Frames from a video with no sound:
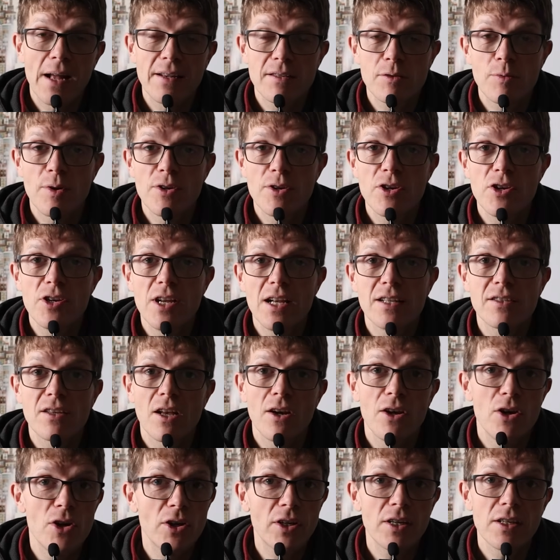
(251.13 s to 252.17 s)
that's when you need to
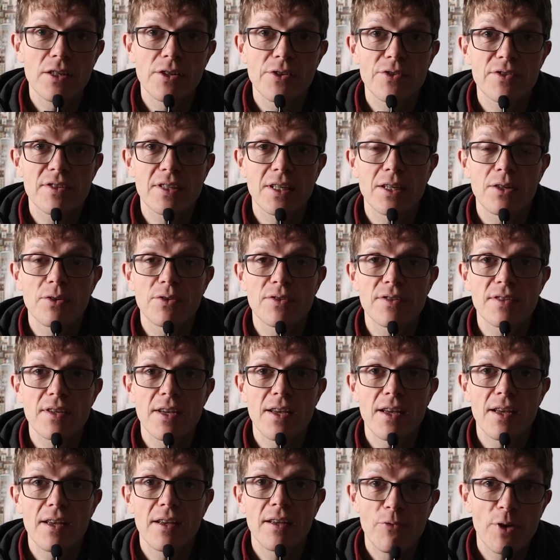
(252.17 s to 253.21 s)
look at your skill
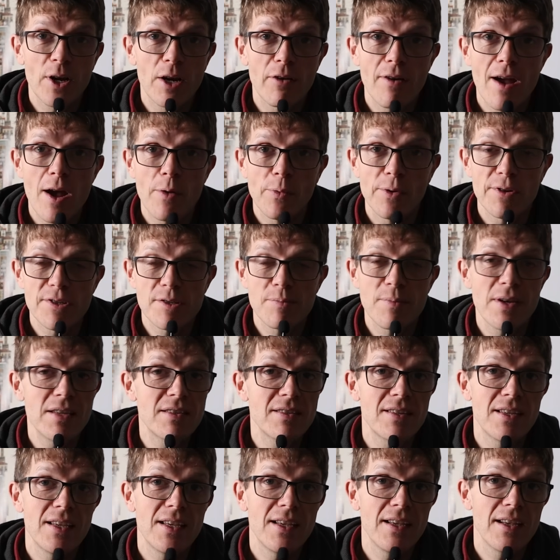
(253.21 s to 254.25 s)
set, figure out what's
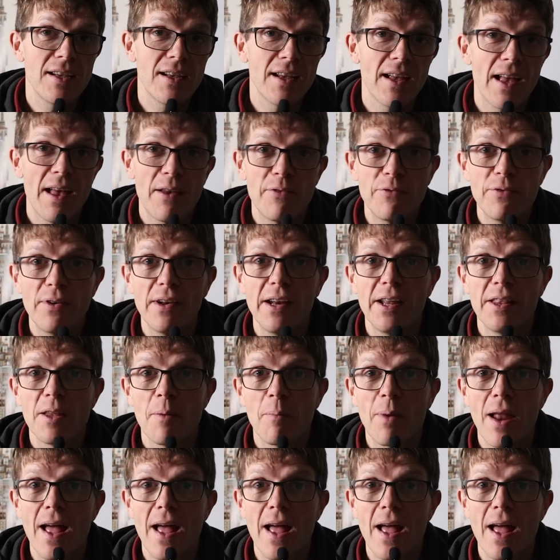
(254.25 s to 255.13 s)
missing, and fill in the